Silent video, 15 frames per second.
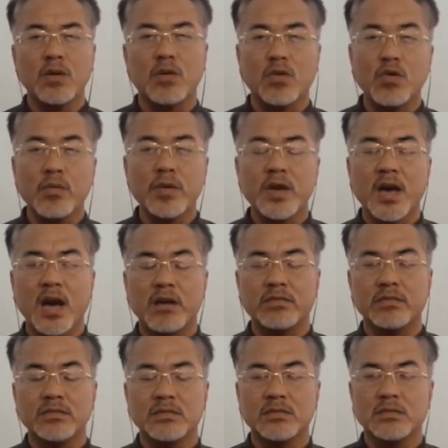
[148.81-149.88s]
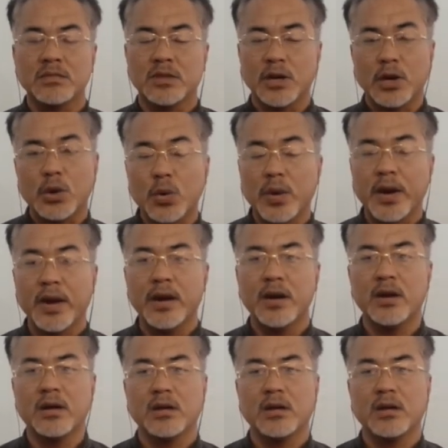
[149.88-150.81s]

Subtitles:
whom he have recruited,